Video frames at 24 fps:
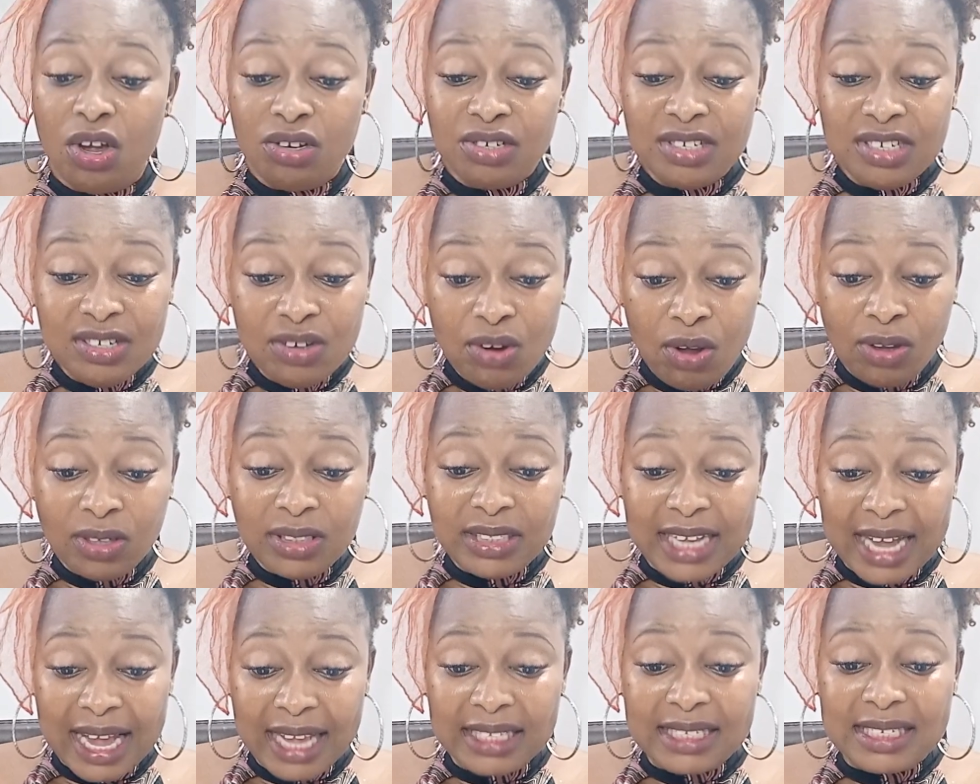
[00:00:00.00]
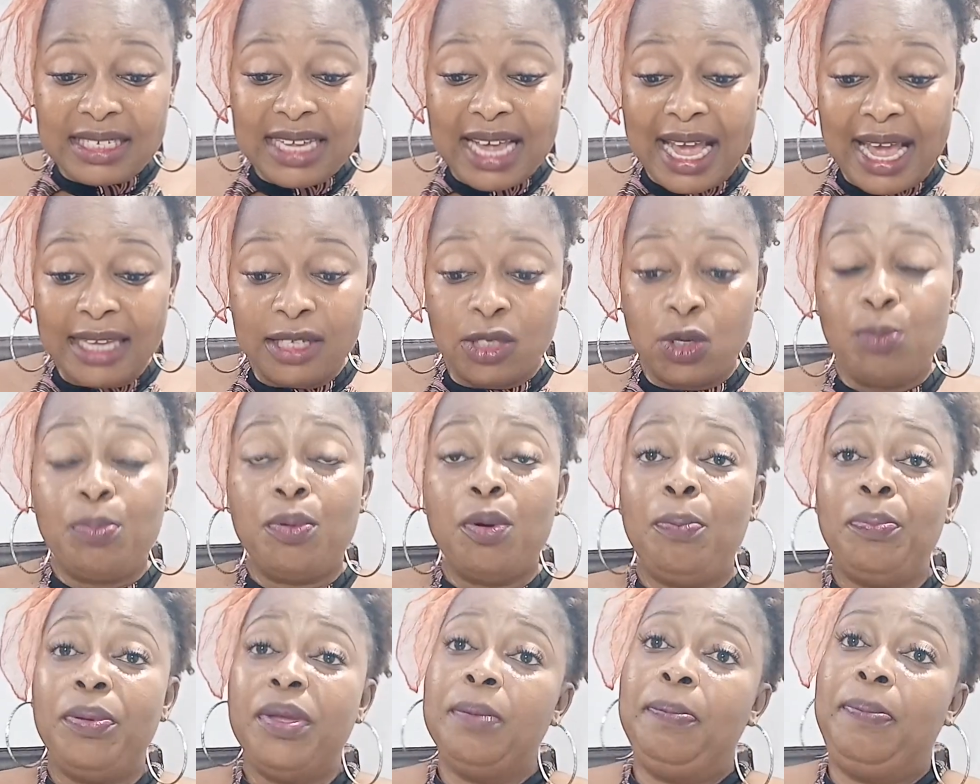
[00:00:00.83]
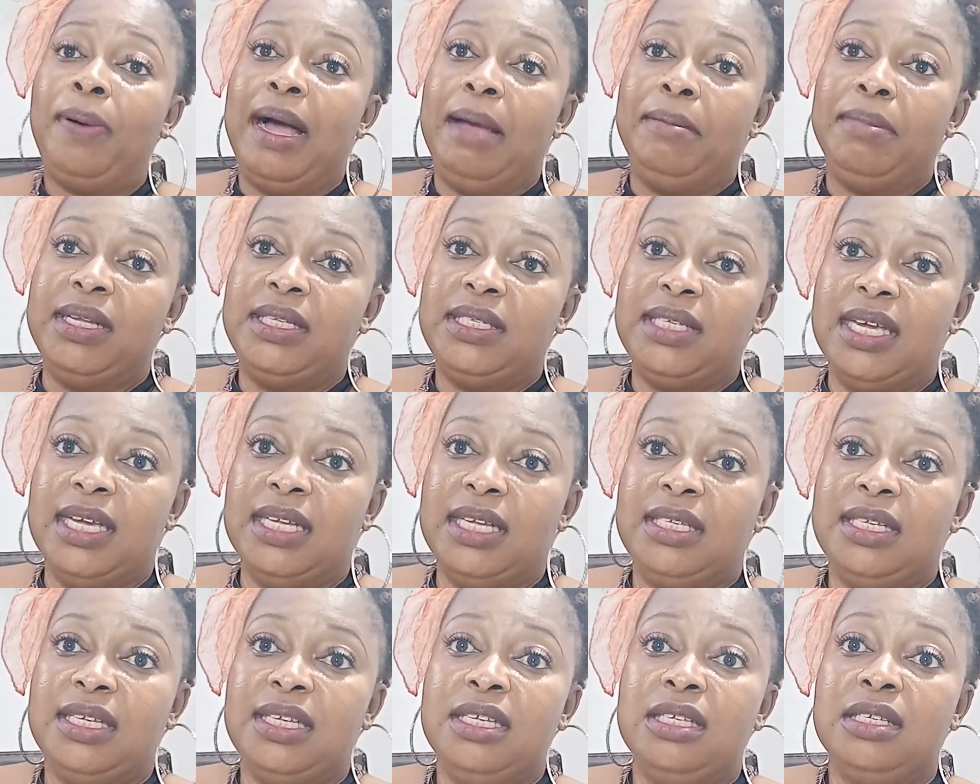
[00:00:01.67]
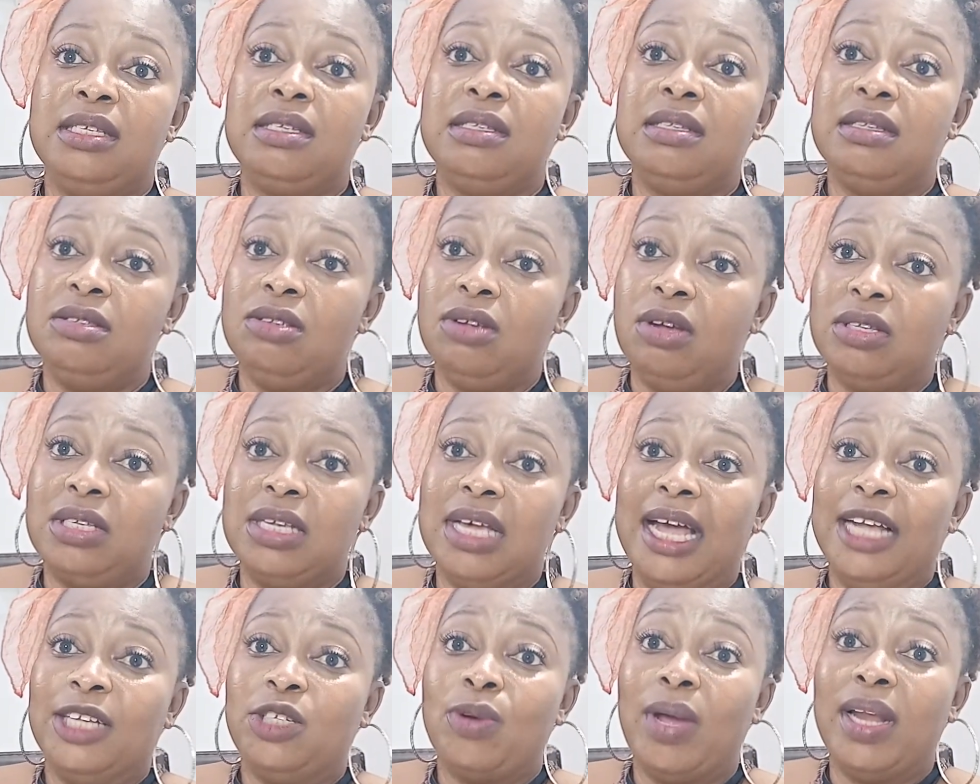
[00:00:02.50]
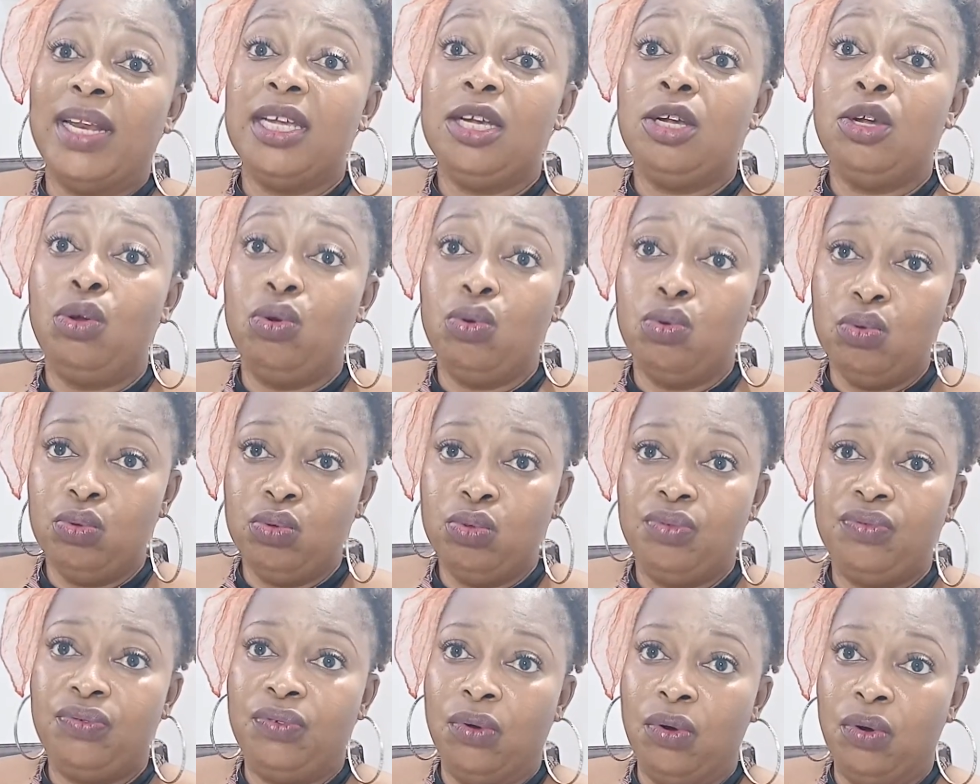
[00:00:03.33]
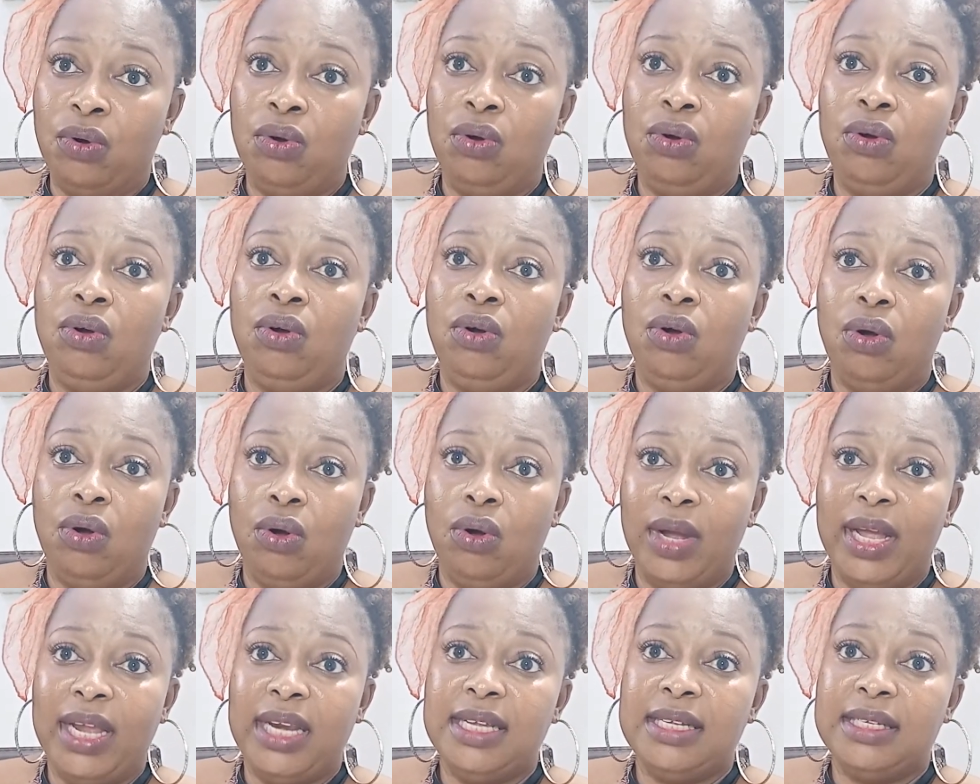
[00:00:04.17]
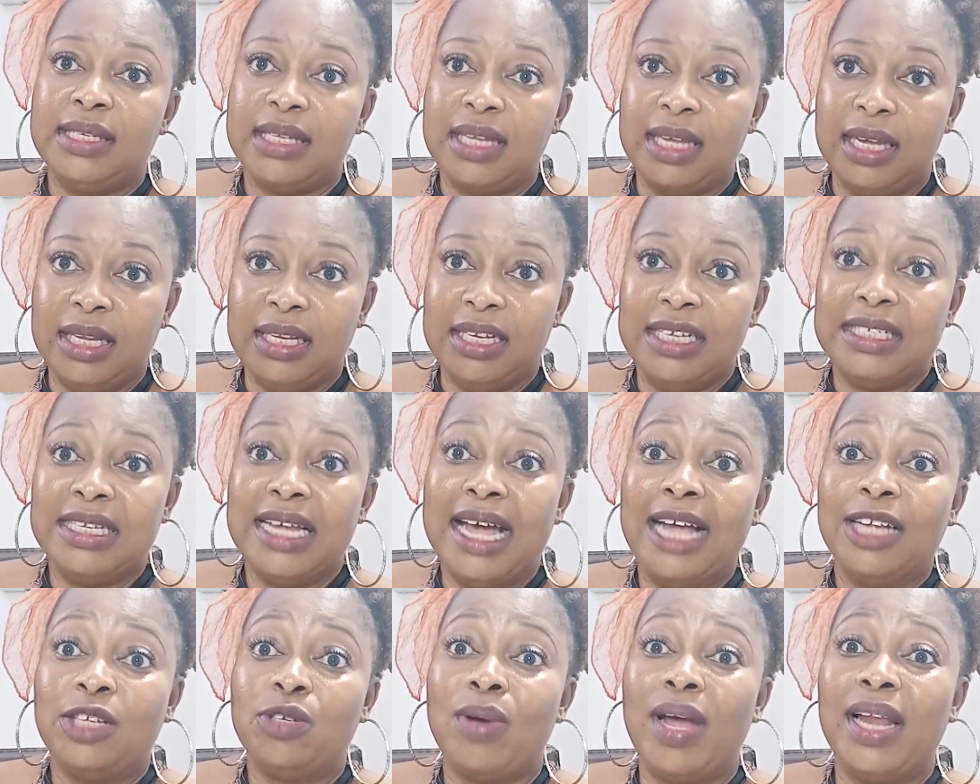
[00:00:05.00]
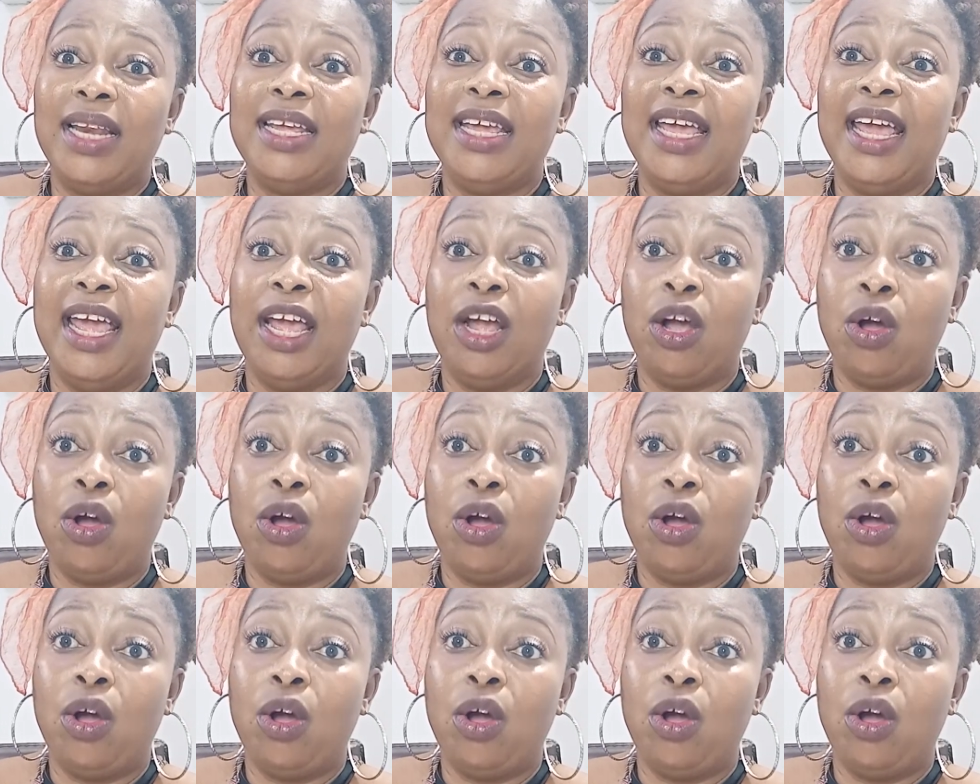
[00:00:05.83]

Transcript: know that isopropyl palmitate is not actually good for oily skin. It actually